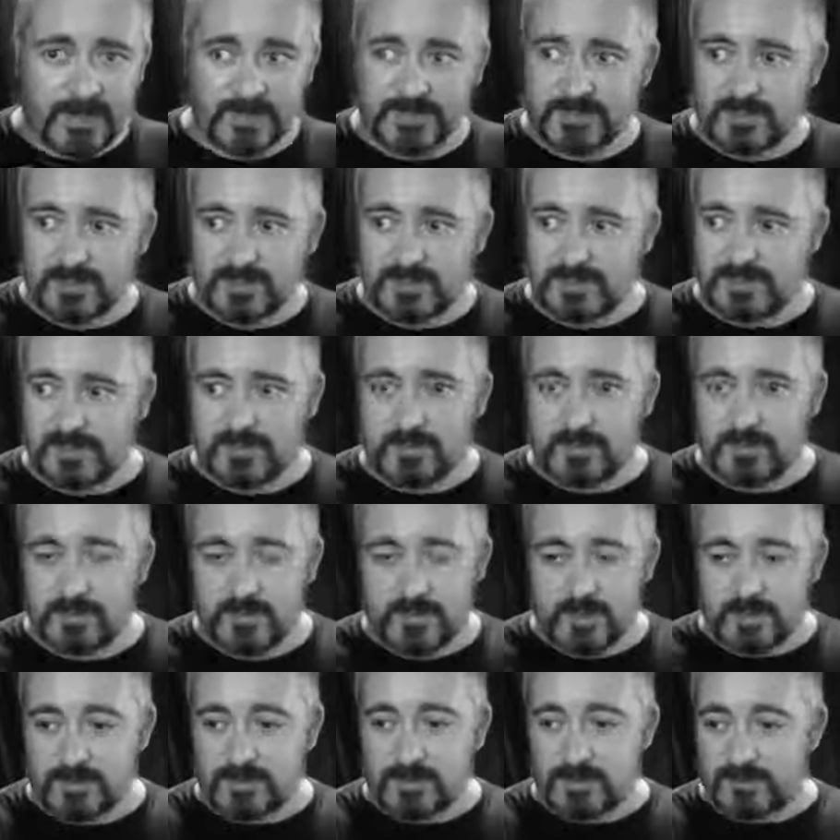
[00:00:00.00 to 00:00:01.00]
It's, it's
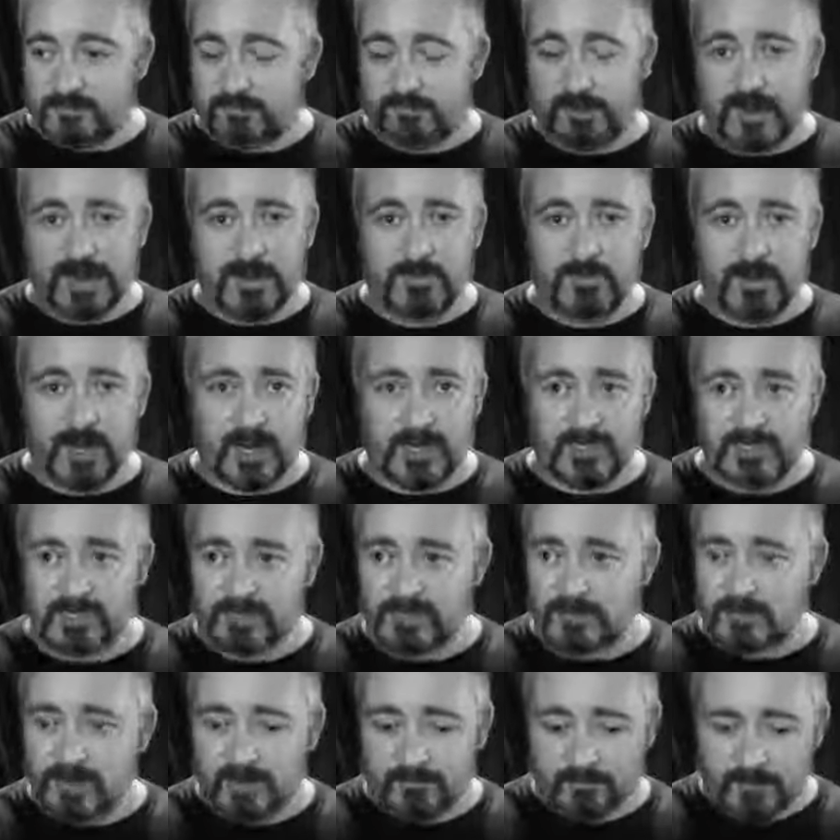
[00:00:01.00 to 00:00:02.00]
the frame rate.
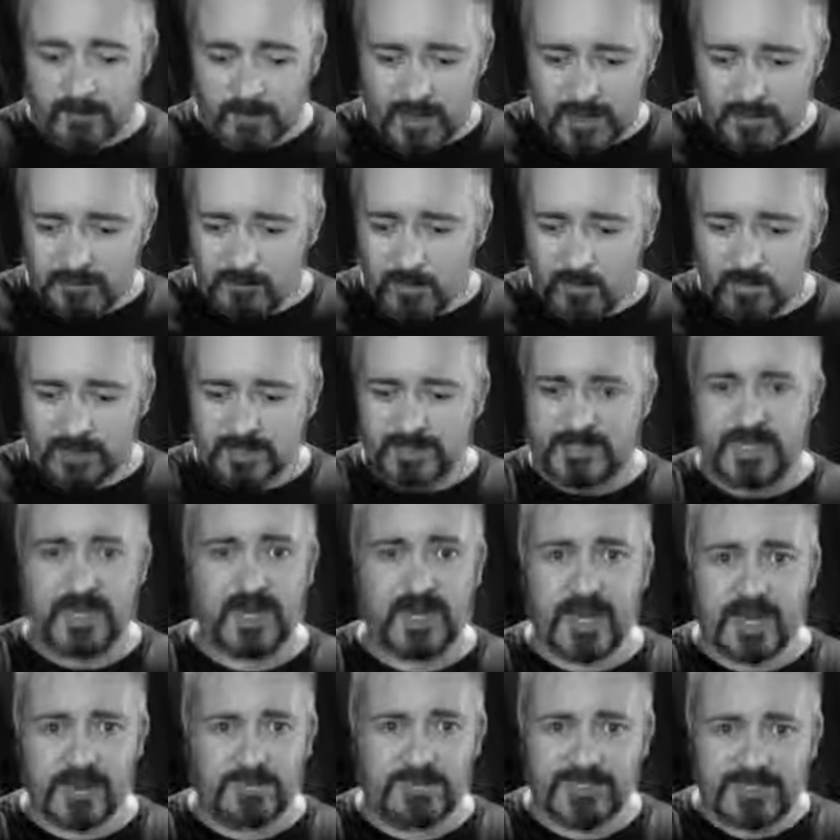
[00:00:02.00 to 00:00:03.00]
If you get more than
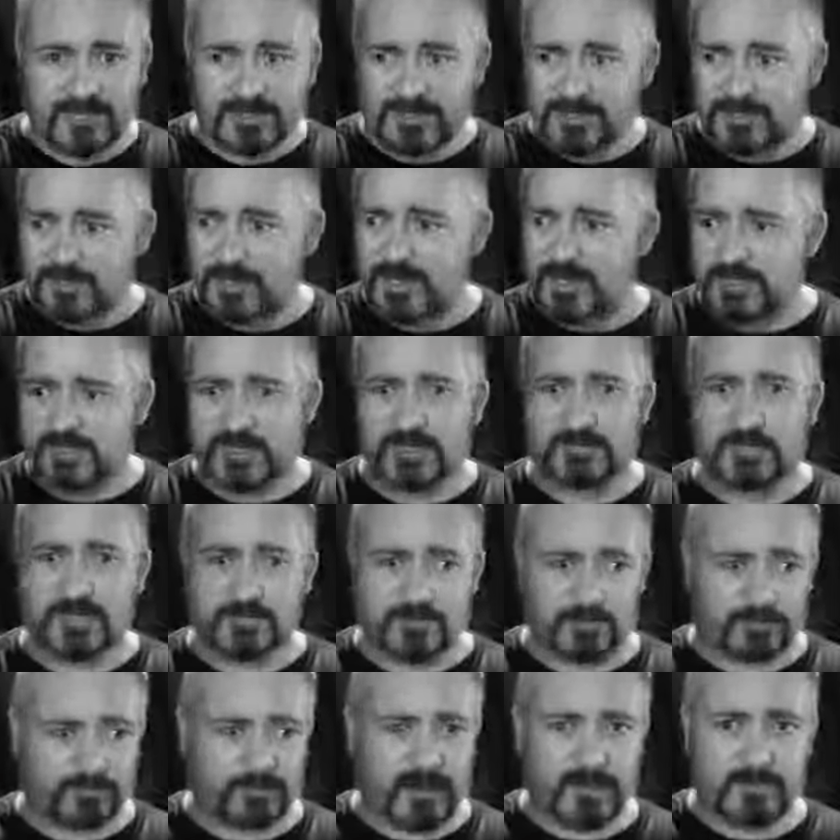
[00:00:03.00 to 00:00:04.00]
10 enemies on the screen at the same
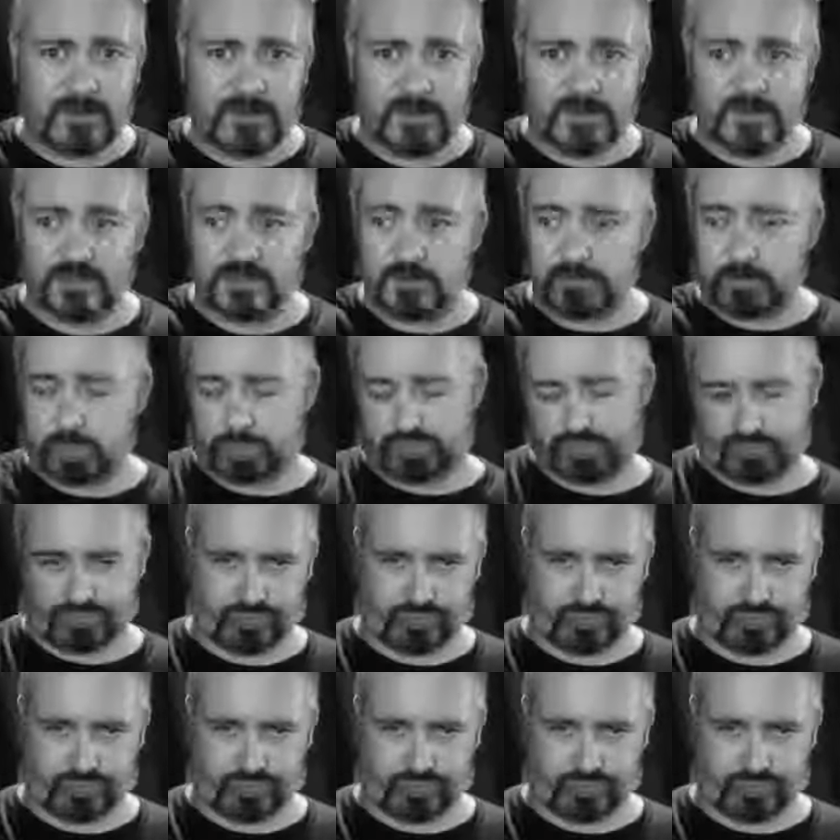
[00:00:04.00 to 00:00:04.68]
time, the frame rate just